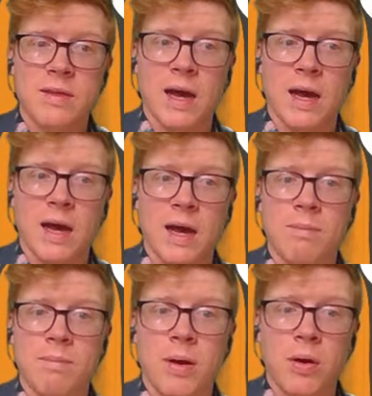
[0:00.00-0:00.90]

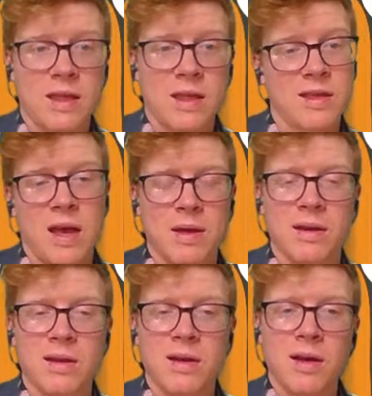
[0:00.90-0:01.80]
posted as the assignment
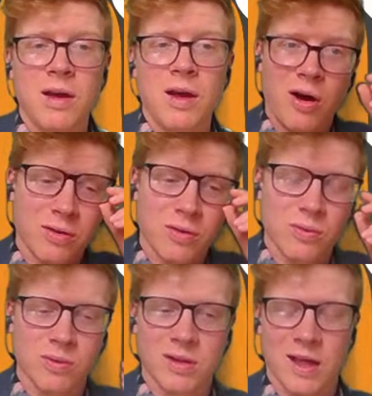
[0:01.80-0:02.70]
on Google
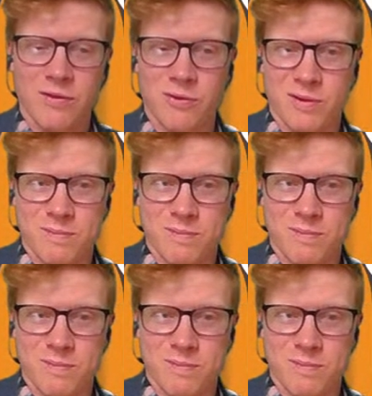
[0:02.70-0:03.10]
Classroom.